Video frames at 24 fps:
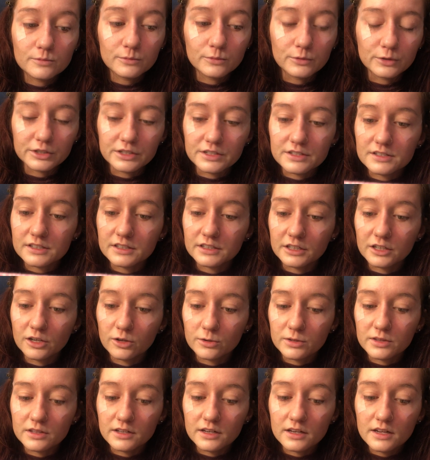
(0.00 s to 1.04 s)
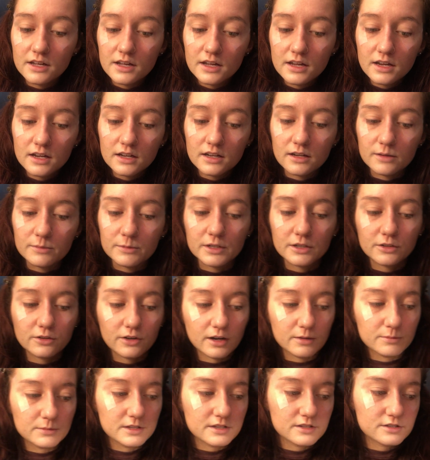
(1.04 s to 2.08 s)
we're just gonna go with it. I'm gonna
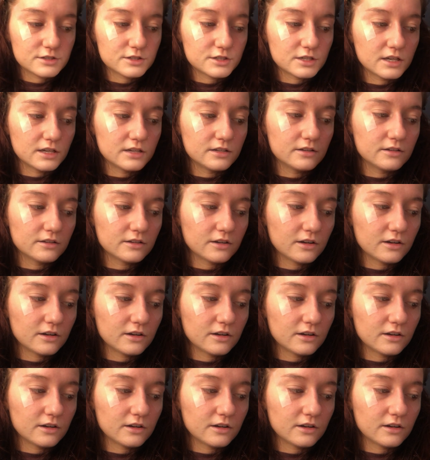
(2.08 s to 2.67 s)
grab this shade